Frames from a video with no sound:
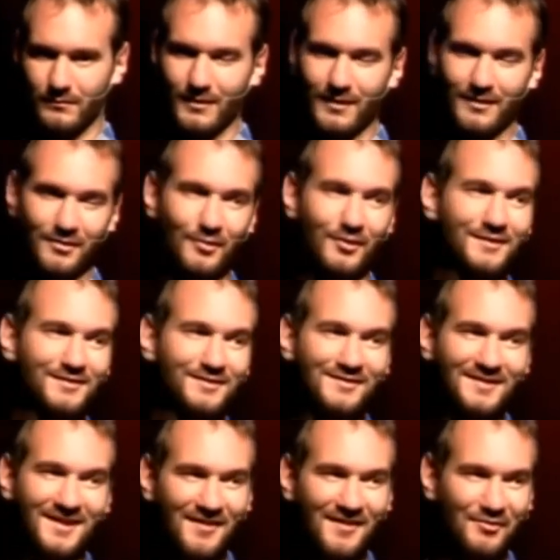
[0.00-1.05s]
I thought I
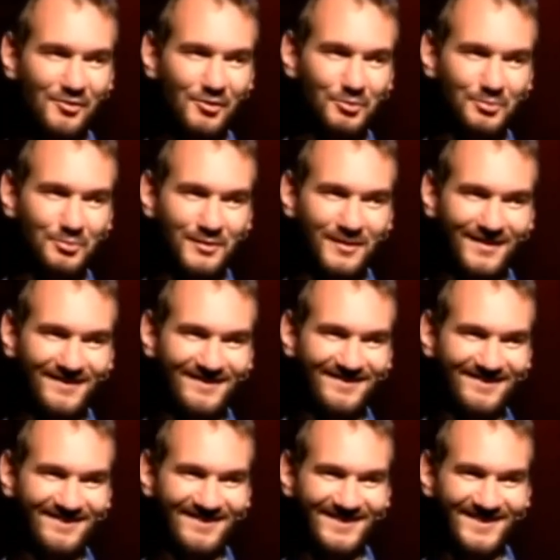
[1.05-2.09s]
didn't have hope.
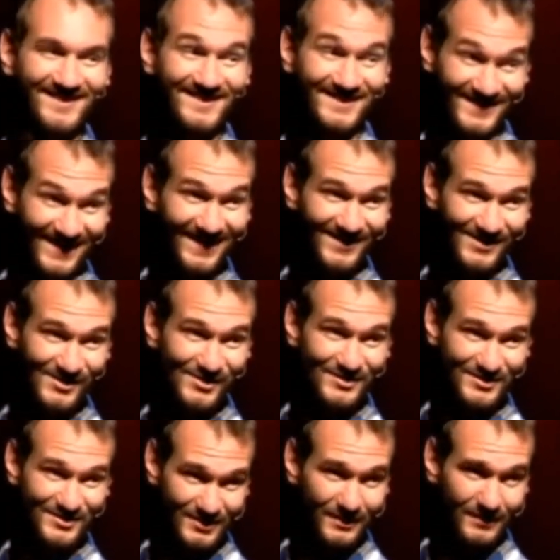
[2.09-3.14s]
Today, you
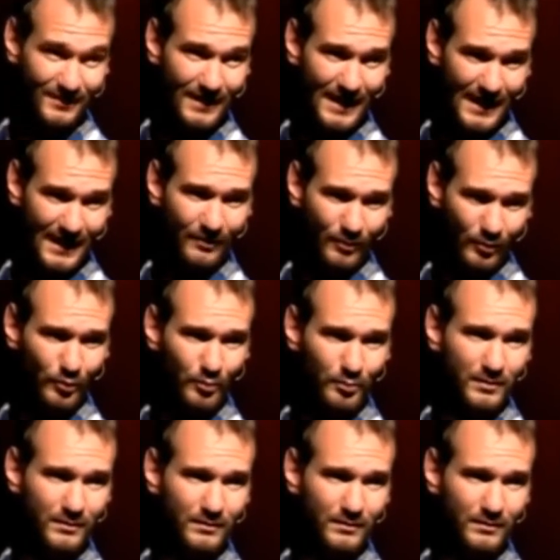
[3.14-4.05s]
can see that I had hope.